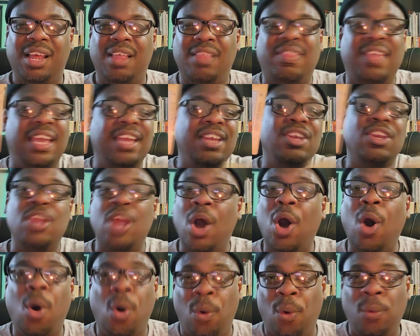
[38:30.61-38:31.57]
They
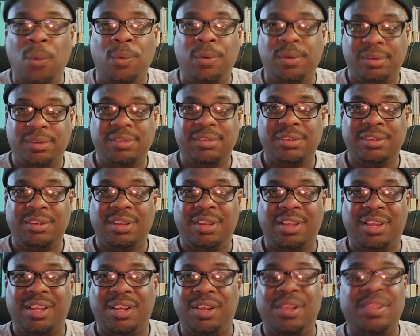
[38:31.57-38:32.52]
know
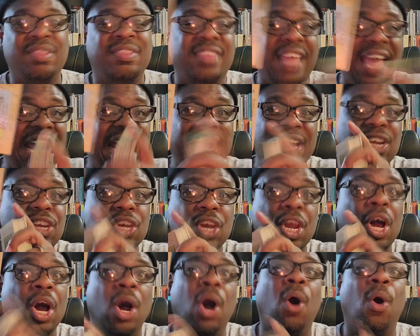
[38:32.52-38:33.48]

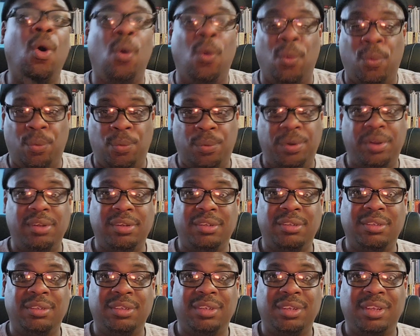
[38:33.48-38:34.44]

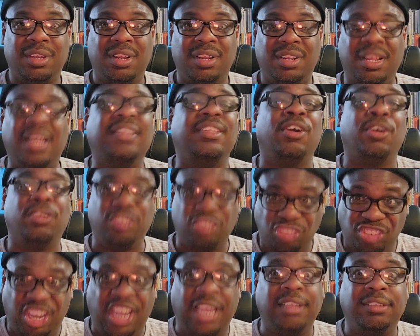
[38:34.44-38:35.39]
that they're the
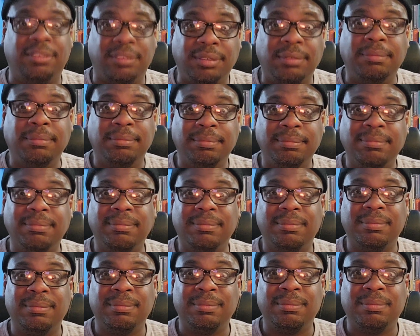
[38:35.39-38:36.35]
shit.
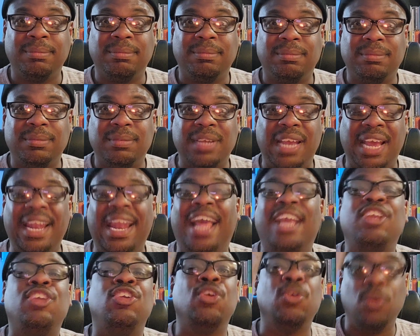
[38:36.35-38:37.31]
And now
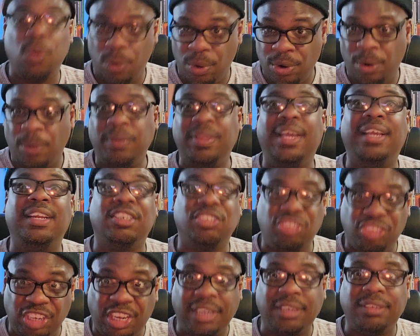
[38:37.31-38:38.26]
you gonna know they the
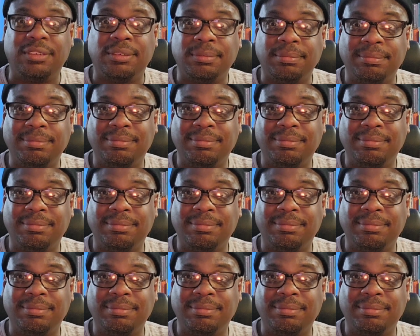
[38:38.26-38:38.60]
shit.